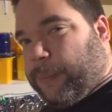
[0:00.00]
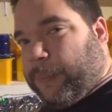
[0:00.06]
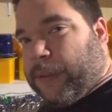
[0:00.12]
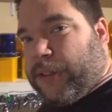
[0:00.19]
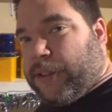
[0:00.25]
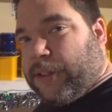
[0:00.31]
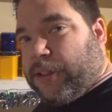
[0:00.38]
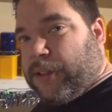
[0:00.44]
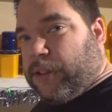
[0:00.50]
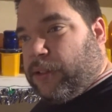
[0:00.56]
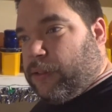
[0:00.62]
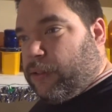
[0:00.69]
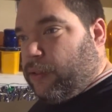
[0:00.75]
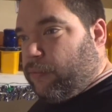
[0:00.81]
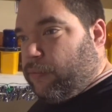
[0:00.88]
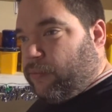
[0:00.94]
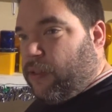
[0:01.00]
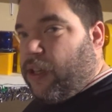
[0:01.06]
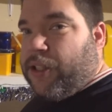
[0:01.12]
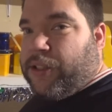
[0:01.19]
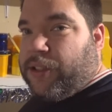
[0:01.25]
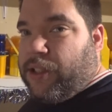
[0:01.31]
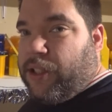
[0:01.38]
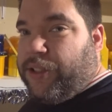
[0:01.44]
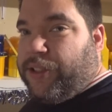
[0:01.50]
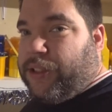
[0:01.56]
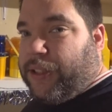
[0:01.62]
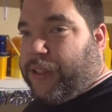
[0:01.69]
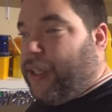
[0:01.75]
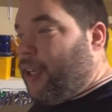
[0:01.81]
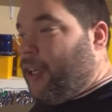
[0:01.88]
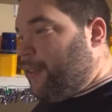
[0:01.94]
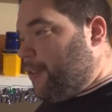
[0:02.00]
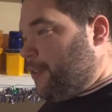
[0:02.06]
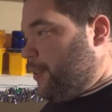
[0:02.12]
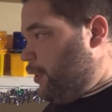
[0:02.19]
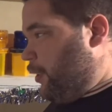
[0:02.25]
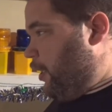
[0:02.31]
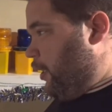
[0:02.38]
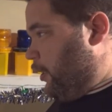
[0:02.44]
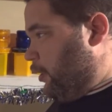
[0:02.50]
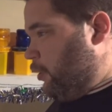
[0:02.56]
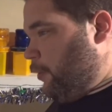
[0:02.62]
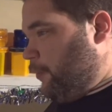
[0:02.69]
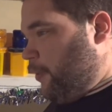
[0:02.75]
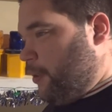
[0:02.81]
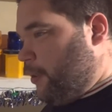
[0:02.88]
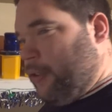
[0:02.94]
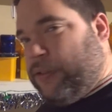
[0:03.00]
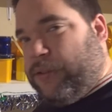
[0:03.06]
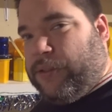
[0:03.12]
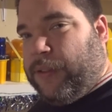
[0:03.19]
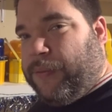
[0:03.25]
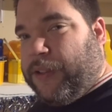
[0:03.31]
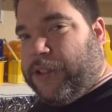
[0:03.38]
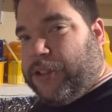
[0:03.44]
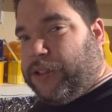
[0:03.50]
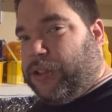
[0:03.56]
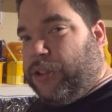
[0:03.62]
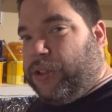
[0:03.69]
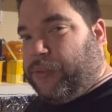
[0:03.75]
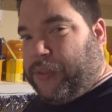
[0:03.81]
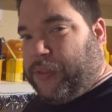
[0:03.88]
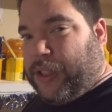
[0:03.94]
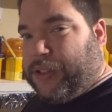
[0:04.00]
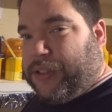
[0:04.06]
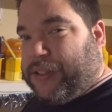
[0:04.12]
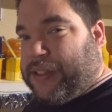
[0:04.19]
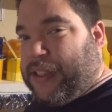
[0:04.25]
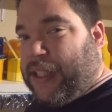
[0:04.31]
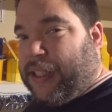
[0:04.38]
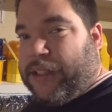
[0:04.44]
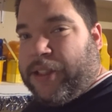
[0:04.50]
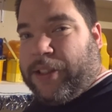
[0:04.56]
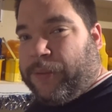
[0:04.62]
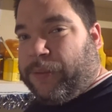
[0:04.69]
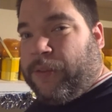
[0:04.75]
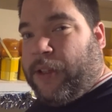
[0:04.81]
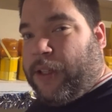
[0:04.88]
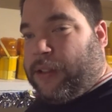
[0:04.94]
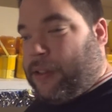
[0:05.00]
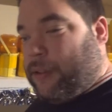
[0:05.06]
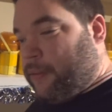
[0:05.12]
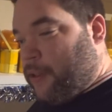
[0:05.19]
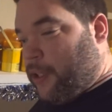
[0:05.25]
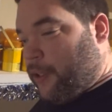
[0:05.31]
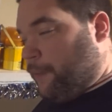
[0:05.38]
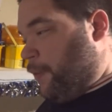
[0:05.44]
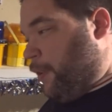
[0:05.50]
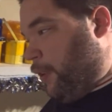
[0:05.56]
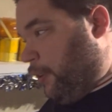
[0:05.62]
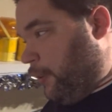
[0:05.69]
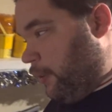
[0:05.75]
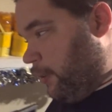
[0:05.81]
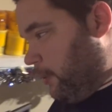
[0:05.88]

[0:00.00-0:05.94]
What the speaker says: It rides nicely other than that. You know, if I just use first and second at the front, it'll ride fine.